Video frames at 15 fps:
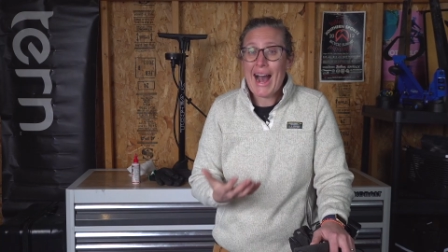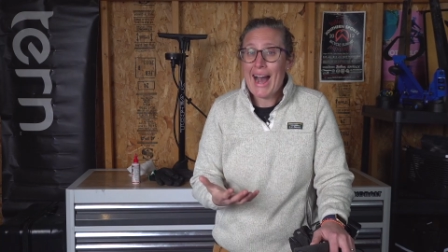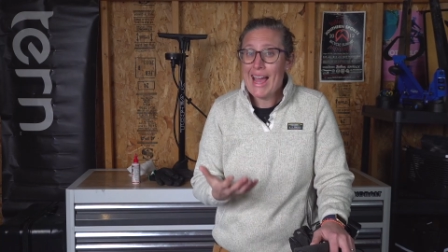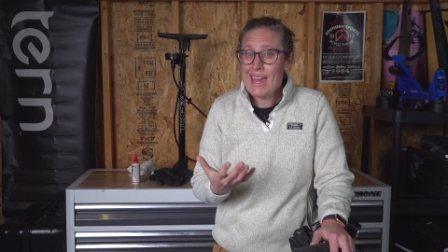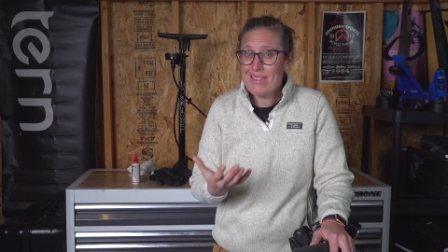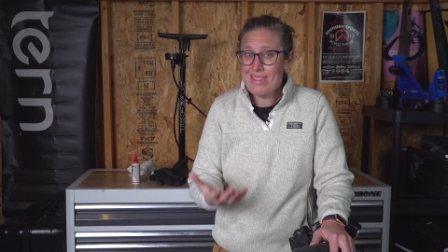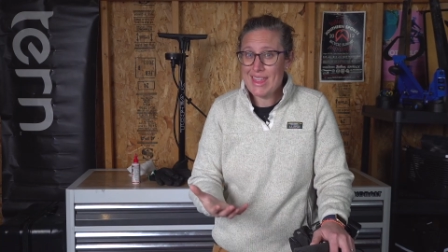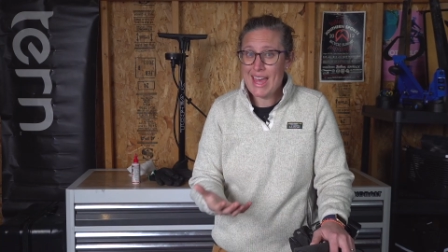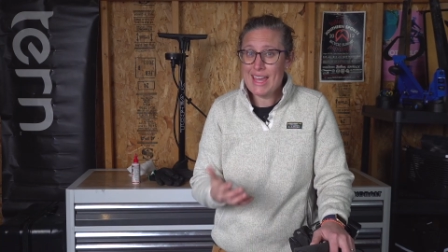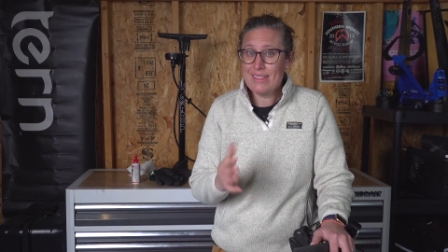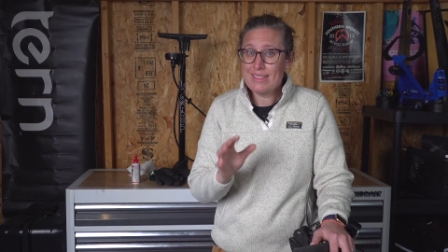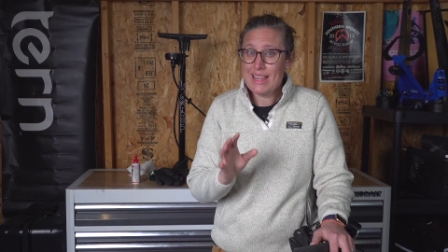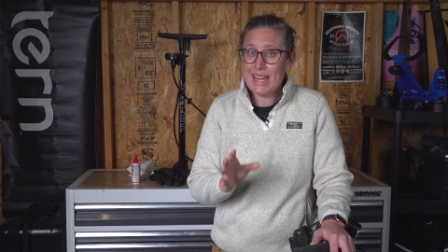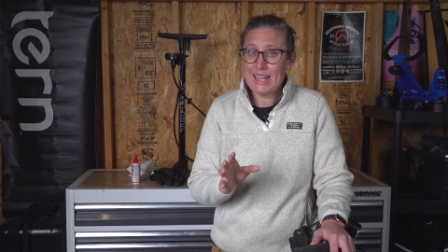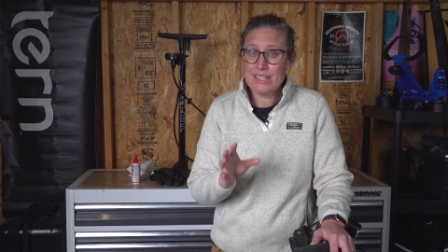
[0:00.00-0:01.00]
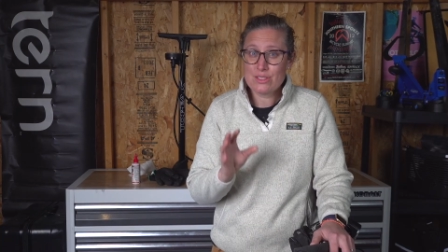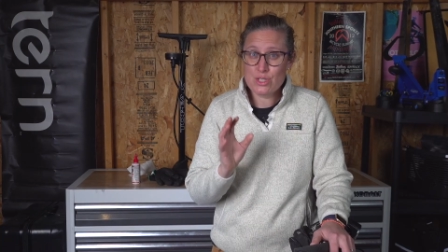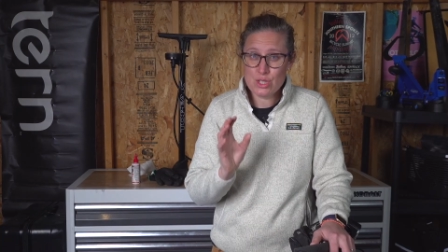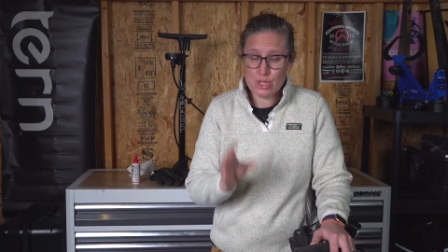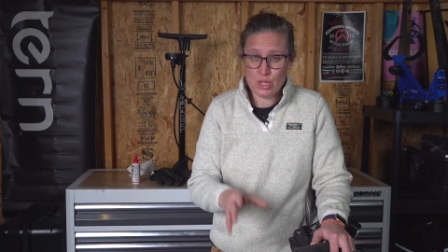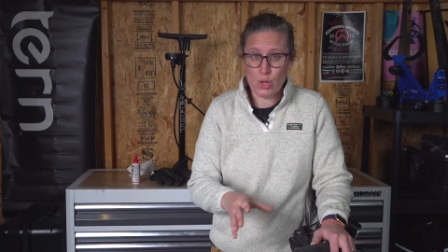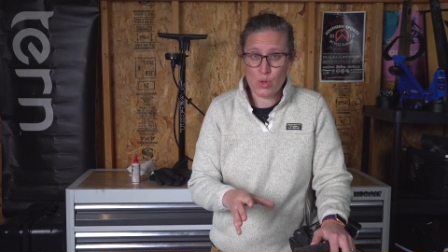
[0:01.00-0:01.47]
I then let it
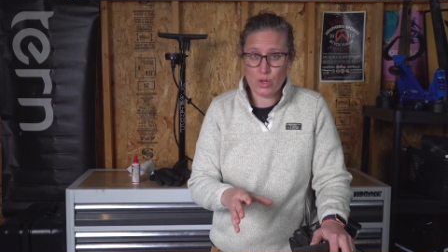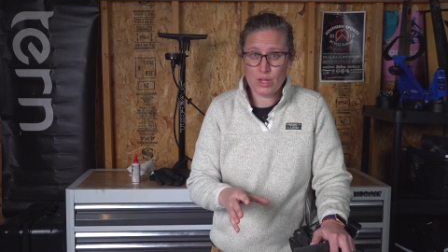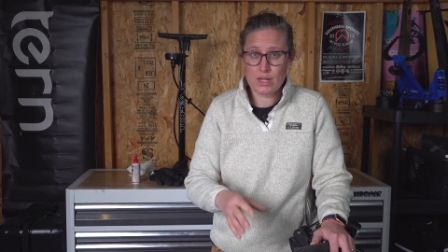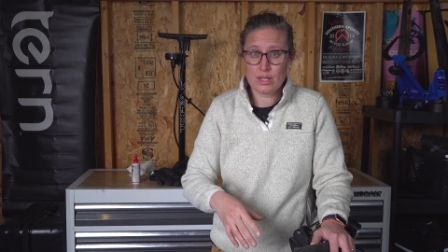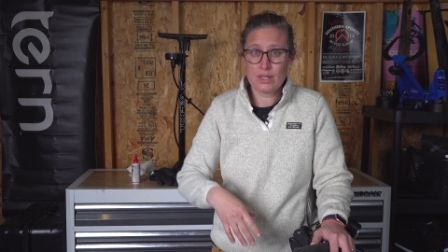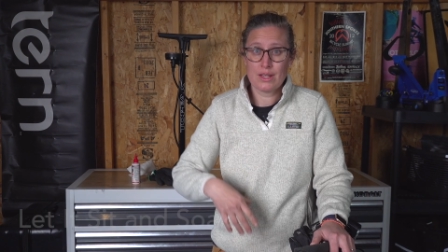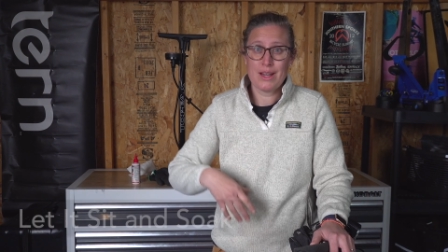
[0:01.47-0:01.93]
soak,